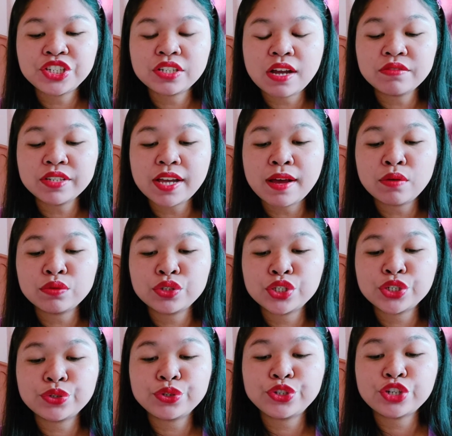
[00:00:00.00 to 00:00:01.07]
shout out
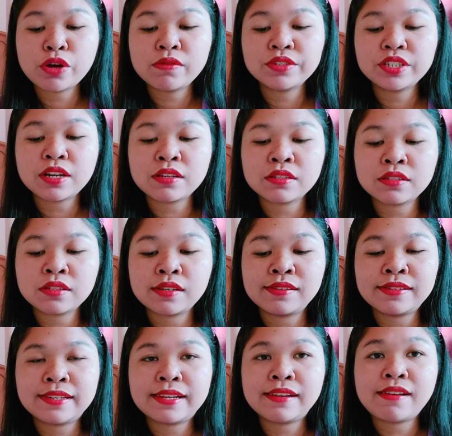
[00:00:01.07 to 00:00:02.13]
to Joe
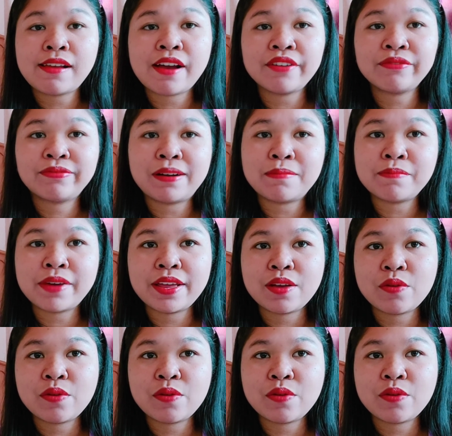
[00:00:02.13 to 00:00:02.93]
Johnson Dilag from